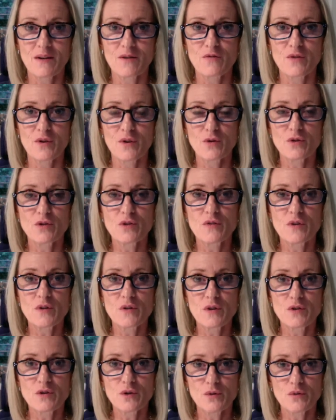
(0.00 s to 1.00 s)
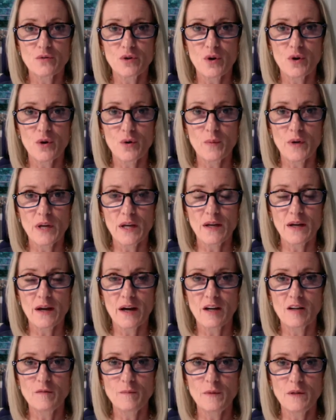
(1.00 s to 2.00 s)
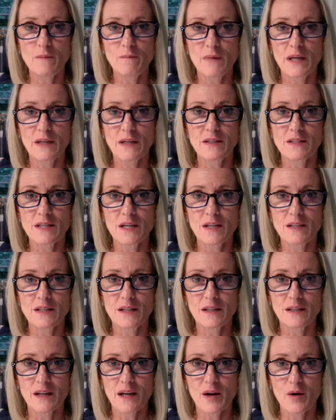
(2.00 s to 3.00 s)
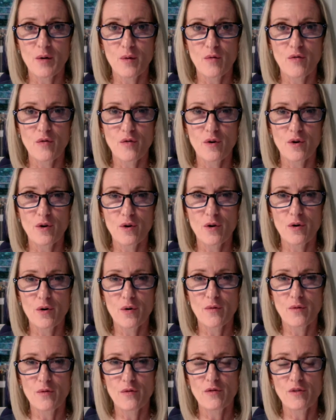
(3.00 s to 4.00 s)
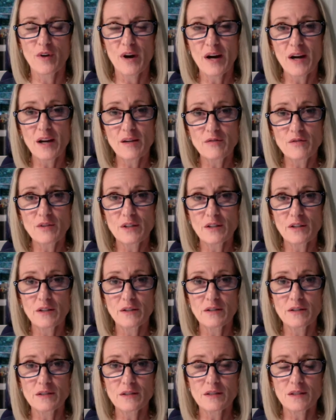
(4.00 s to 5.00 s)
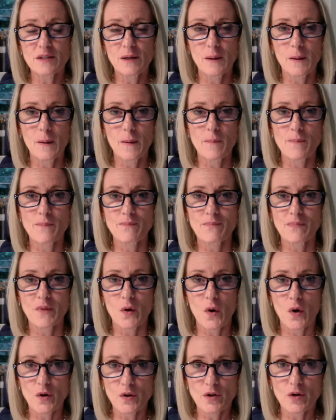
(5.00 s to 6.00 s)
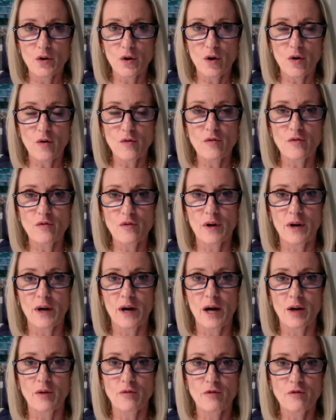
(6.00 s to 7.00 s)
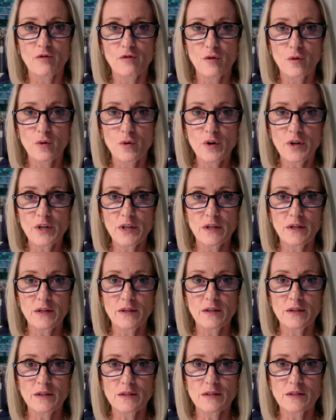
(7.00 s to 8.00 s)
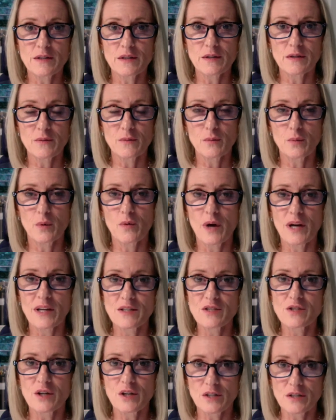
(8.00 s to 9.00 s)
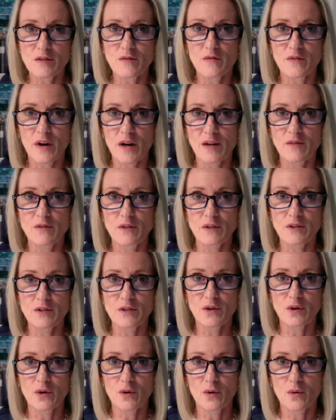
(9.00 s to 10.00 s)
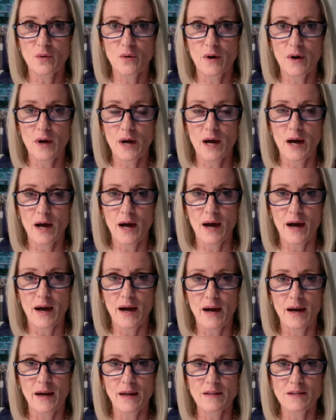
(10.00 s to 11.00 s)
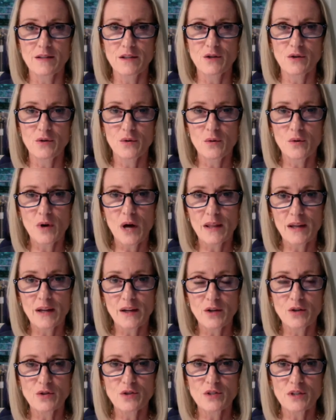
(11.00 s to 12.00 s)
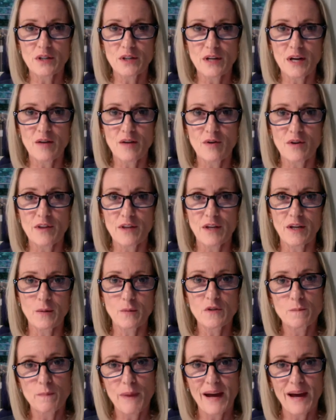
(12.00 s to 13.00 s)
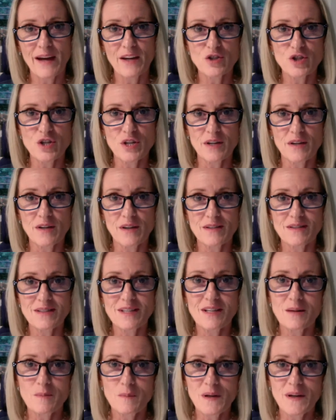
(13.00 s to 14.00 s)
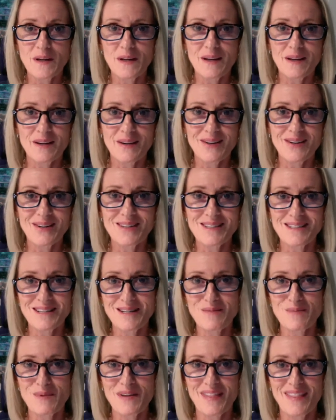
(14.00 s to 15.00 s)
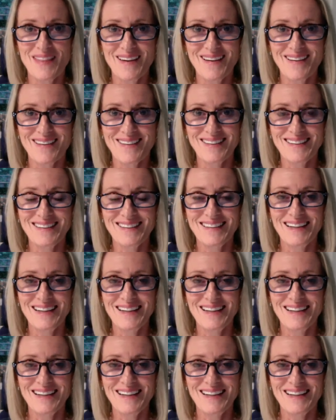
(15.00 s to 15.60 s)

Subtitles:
For those of you that don't know me, I've been meditating now for 5 years on and off, and 4 years. Well, I started 5 years ago, and like you start everything, it was patchy, did a bit here, did a bit there.